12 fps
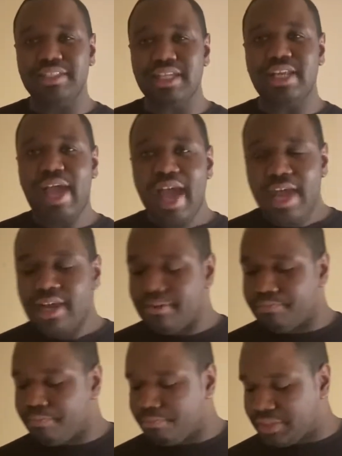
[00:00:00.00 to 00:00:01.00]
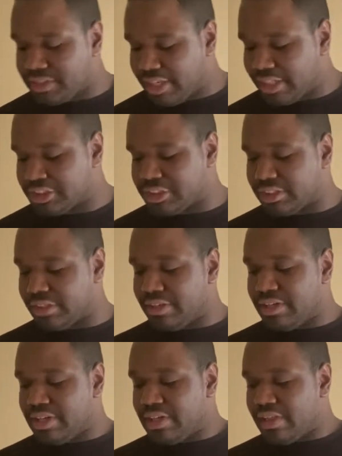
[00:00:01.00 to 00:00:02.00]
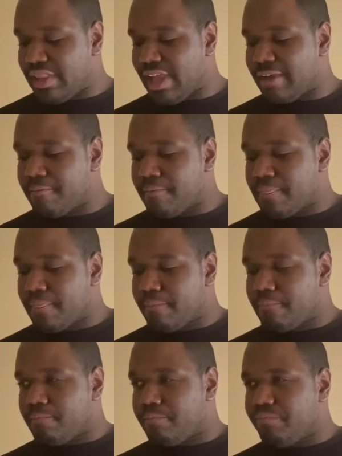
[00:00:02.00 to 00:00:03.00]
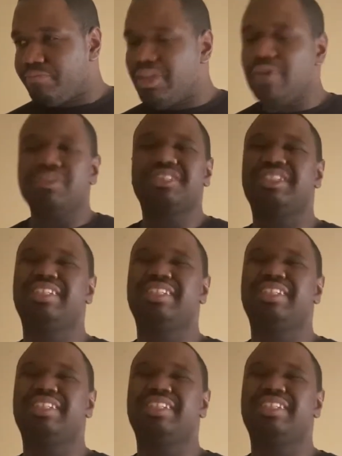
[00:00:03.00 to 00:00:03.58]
had a prediction. Like, it was